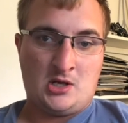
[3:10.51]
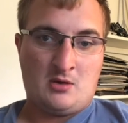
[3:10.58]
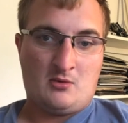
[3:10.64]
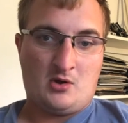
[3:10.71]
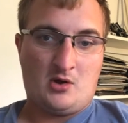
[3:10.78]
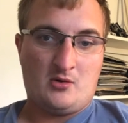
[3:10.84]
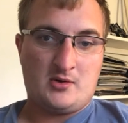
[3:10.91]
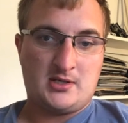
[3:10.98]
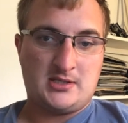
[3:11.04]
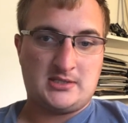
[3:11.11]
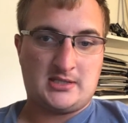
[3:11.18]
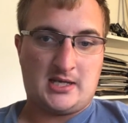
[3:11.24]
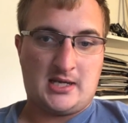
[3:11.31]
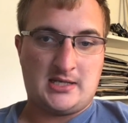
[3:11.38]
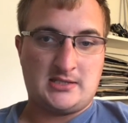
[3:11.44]
But always,
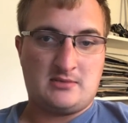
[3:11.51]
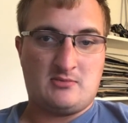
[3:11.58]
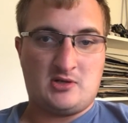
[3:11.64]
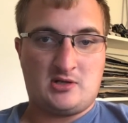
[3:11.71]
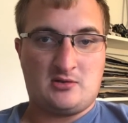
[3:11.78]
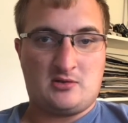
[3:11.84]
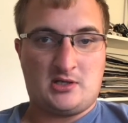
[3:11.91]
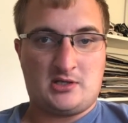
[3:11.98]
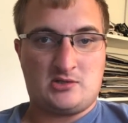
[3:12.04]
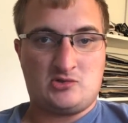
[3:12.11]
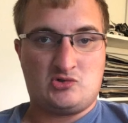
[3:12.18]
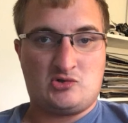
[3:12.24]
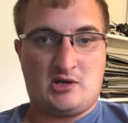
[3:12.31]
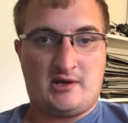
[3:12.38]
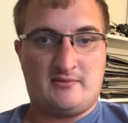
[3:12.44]
guys, make it like a
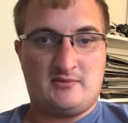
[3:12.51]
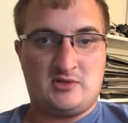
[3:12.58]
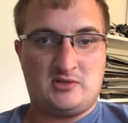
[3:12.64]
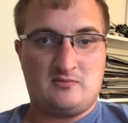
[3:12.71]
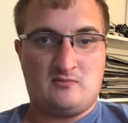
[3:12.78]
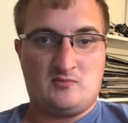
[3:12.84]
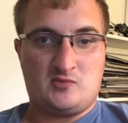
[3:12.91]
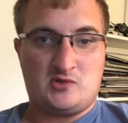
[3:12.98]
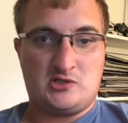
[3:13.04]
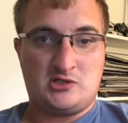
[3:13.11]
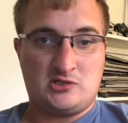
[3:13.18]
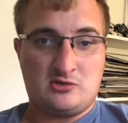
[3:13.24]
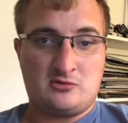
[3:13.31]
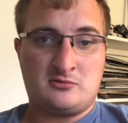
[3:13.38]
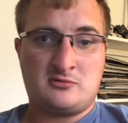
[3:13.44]
subscribe to
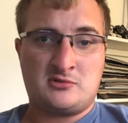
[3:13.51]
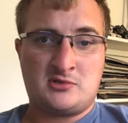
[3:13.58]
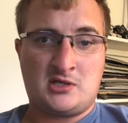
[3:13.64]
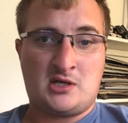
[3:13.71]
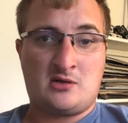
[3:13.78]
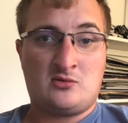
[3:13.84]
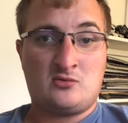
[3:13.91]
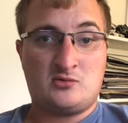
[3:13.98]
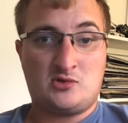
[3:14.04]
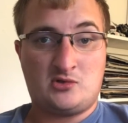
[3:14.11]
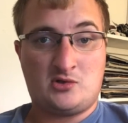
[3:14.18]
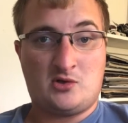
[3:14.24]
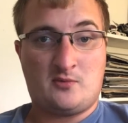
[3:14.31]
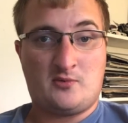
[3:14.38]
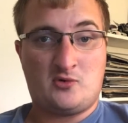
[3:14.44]
this channel, turn
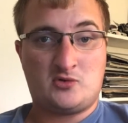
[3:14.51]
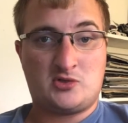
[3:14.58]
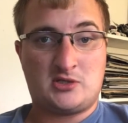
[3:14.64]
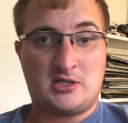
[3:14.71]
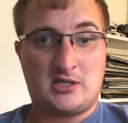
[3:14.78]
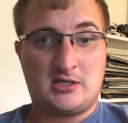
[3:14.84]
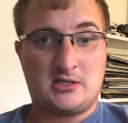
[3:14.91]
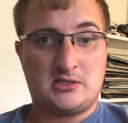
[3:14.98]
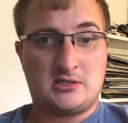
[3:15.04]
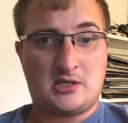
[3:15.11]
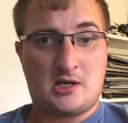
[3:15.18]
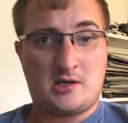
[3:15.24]
your post notifications